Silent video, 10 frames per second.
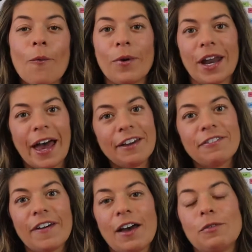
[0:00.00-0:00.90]
What I
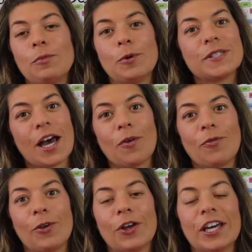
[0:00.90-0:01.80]
found most
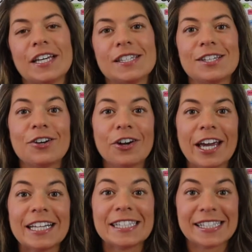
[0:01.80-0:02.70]
helpful is to
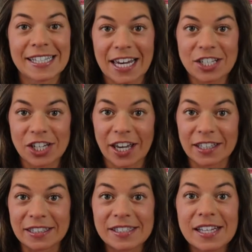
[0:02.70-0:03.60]
create
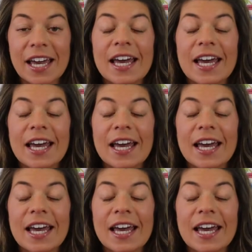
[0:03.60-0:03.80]
stations.